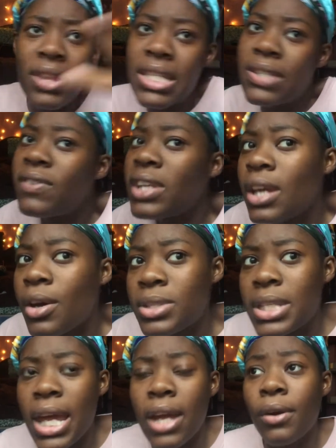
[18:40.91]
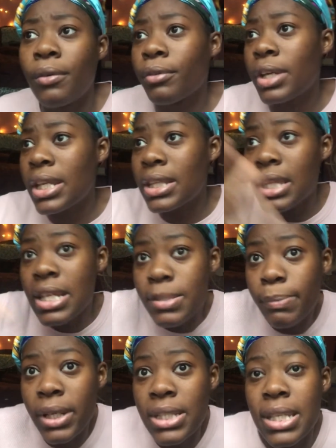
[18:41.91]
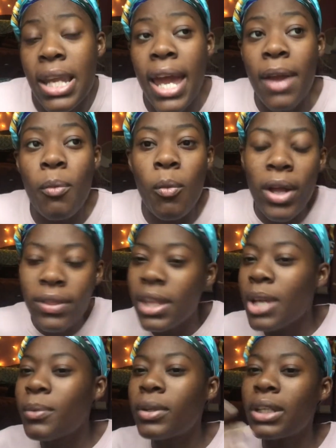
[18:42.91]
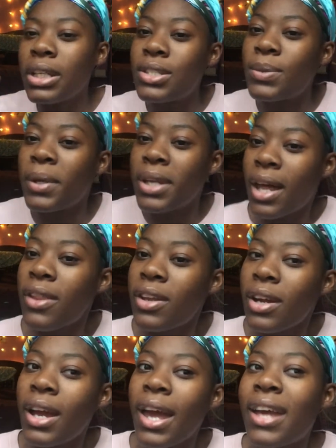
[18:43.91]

this video today or read this book today. One thing will lead to another.